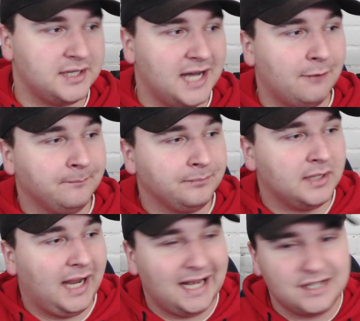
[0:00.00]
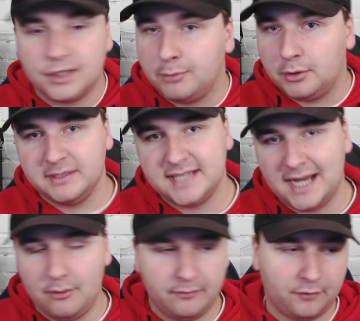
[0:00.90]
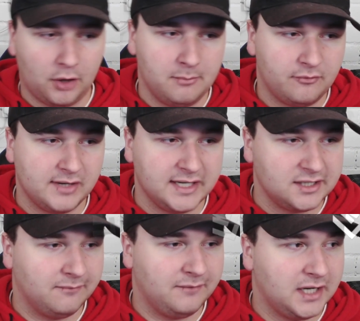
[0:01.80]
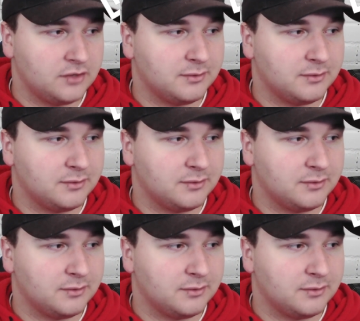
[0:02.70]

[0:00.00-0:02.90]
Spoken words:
Now, as you can probably tell from recent videos,